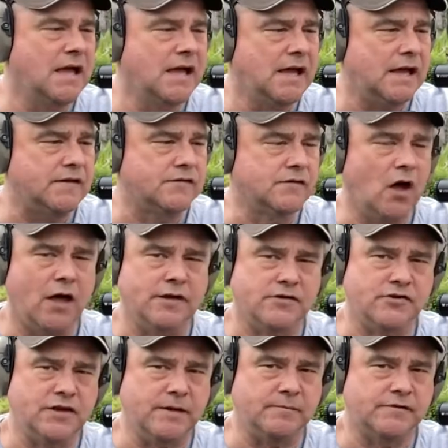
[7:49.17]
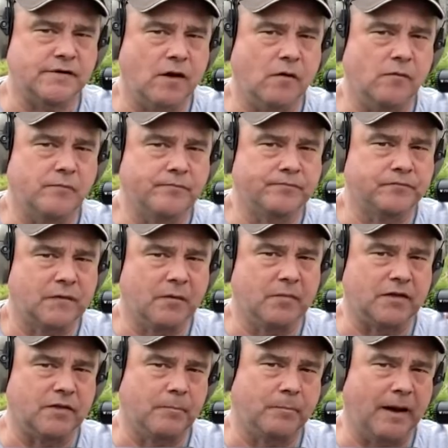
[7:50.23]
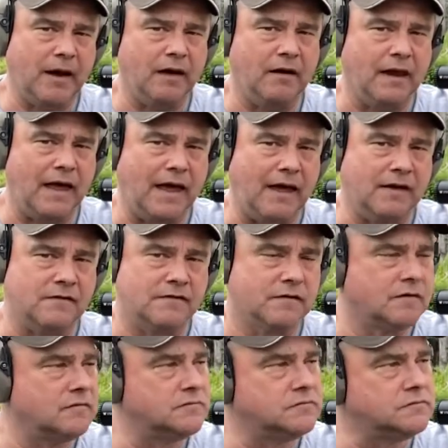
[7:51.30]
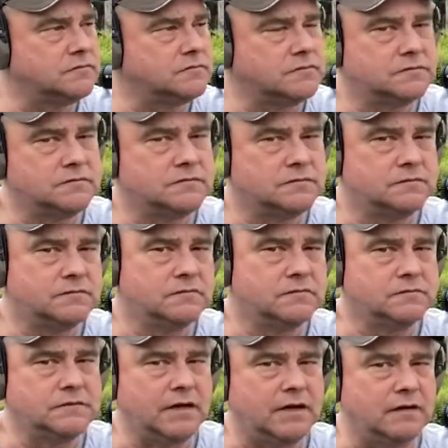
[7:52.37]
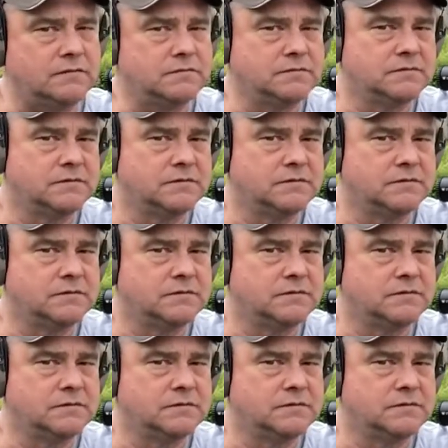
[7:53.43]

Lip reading: it's not a cheap scope, but the parallax, you know,